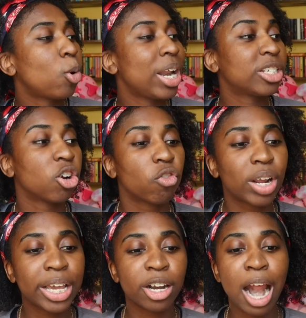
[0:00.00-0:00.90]
as a
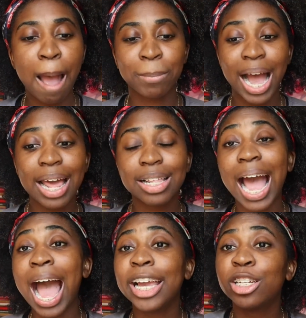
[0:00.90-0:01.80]
reader. I'm kind of
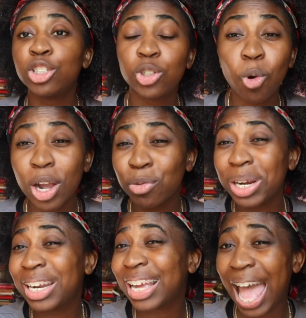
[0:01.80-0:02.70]
like, I enjoyed
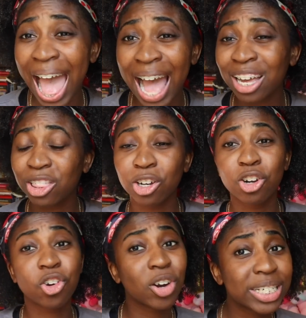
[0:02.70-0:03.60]
reading Agatha
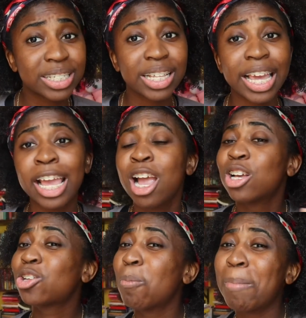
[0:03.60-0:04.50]
Christie,
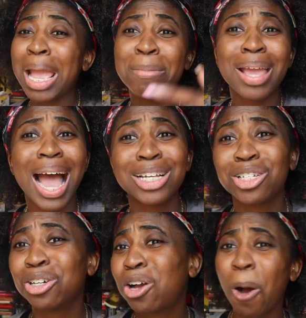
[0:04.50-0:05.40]
so maybe I
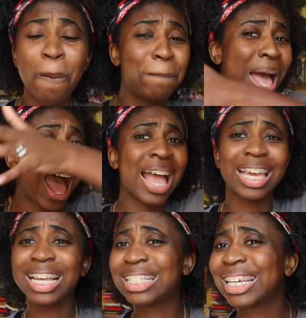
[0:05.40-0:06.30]
should go
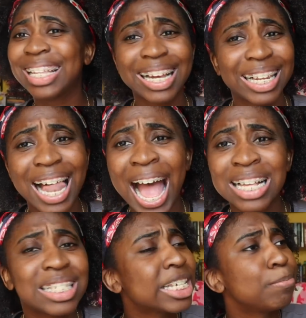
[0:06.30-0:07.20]
back into the
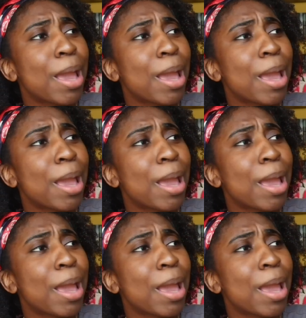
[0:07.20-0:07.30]
classics.